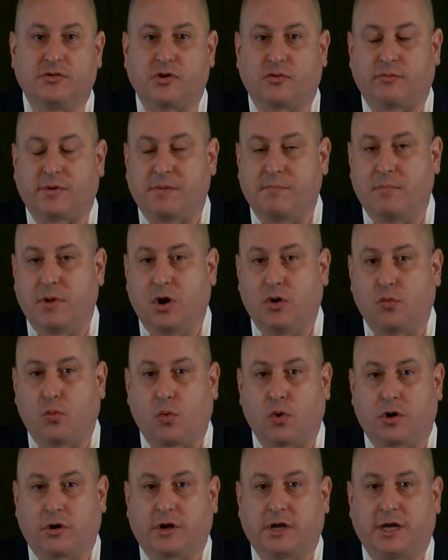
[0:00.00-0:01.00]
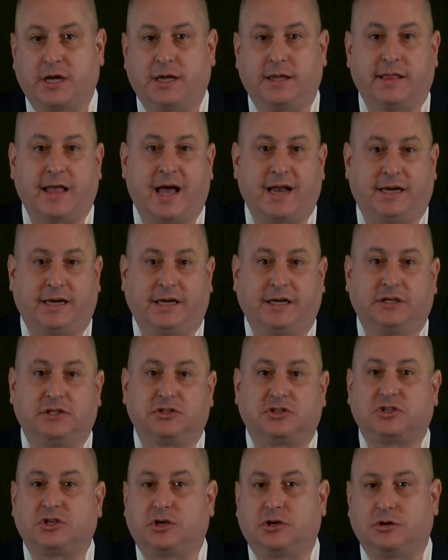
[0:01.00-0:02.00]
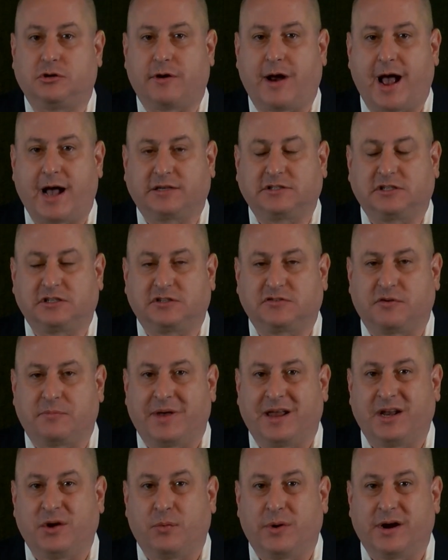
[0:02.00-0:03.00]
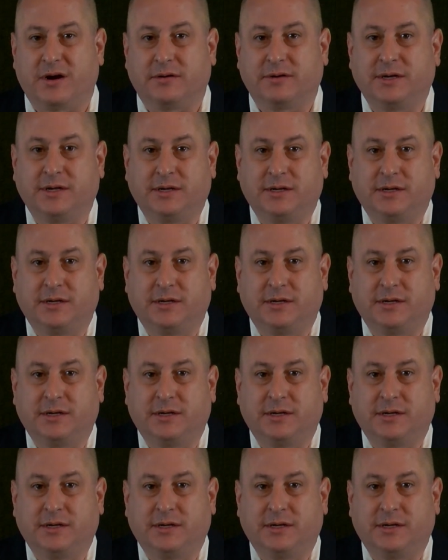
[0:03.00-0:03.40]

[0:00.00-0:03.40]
the remote working, that need to secure access from anywhere.